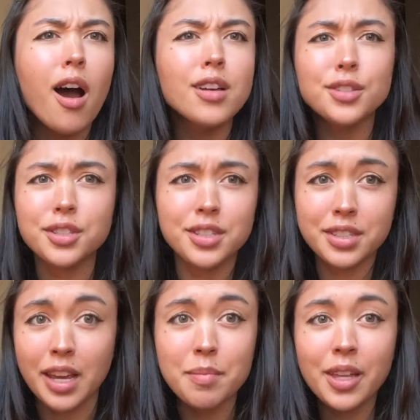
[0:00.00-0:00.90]
So she just
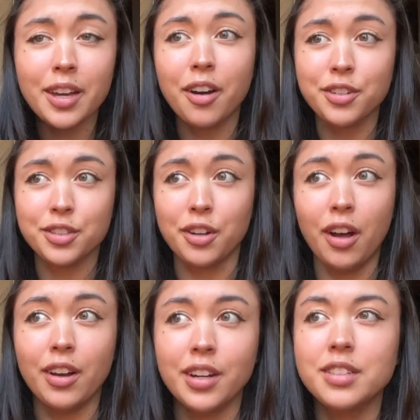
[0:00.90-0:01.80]
gave me like
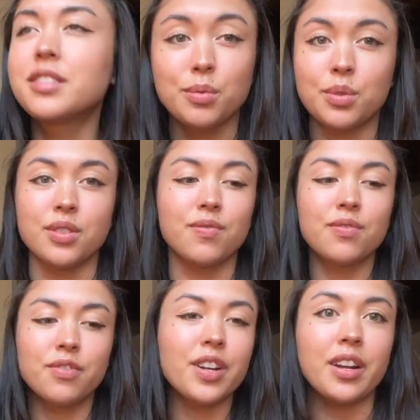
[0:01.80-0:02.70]
$100, which is
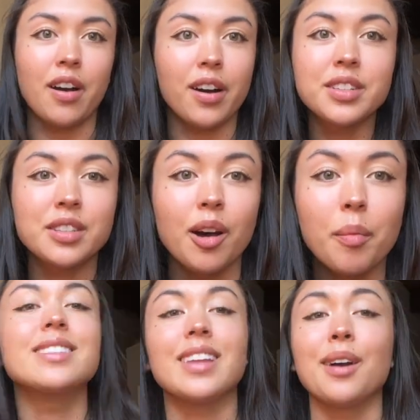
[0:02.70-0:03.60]
freaking
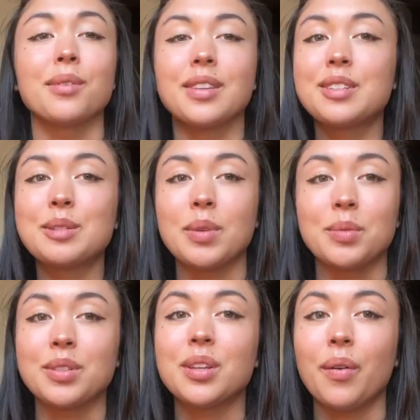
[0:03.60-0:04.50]
awesome. That really just made
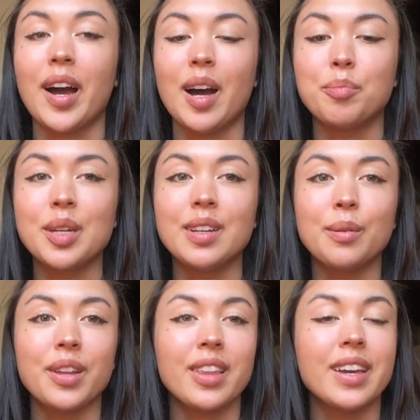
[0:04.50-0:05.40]
me so happy
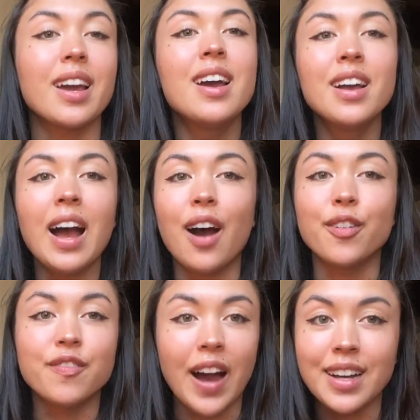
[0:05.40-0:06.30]
with like how
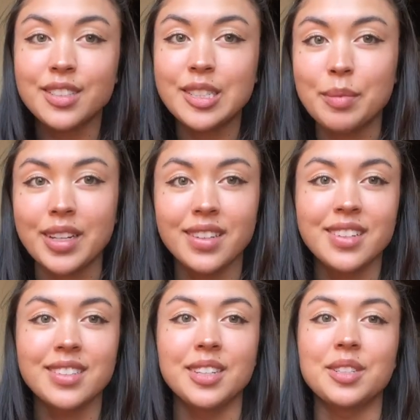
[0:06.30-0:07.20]
fast she made the
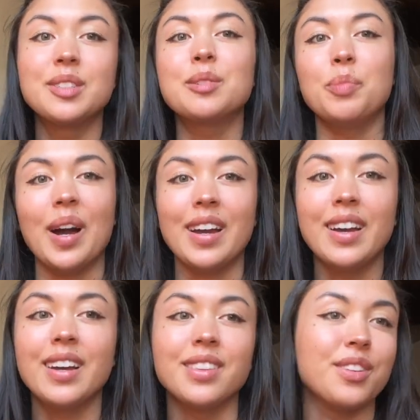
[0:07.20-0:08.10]
decision to buy
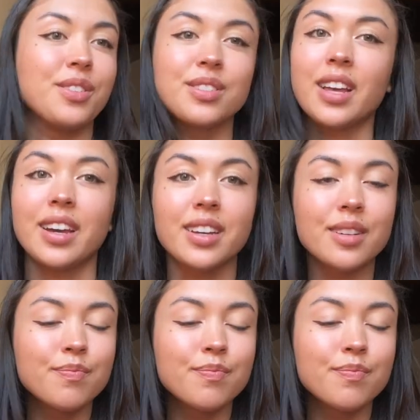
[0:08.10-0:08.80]
it and then just like,